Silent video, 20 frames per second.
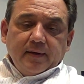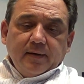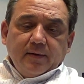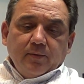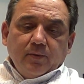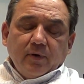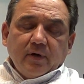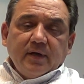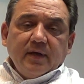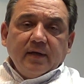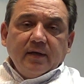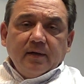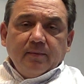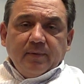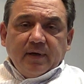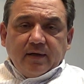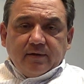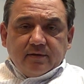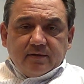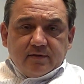working in
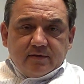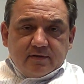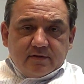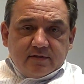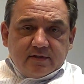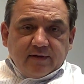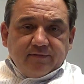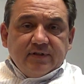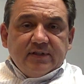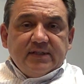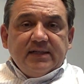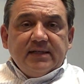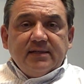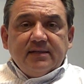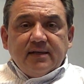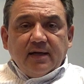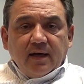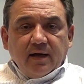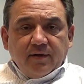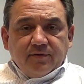about 17
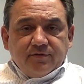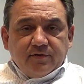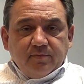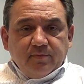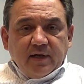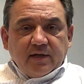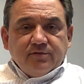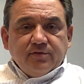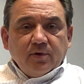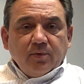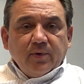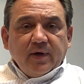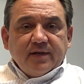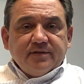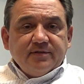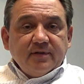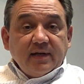towns in Metro West,